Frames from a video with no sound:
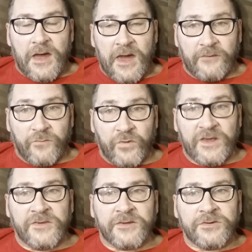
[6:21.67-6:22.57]
have
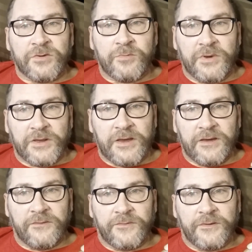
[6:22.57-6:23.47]
reason to
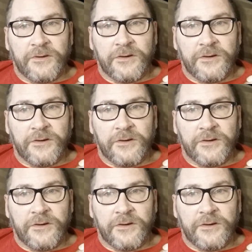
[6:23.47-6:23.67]
believe